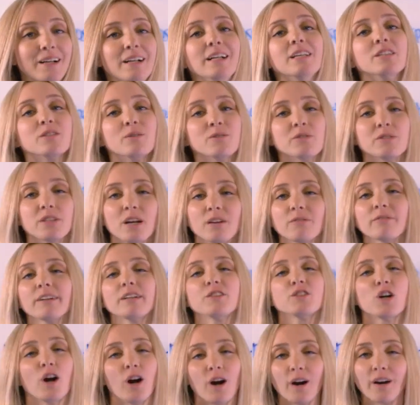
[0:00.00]
So it's not
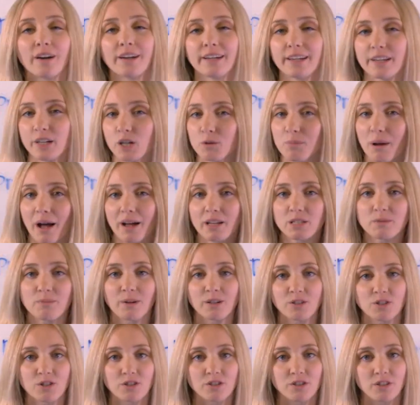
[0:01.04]
retargeting your past
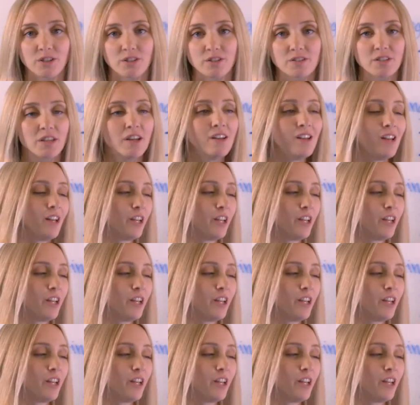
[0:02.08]
purchasers,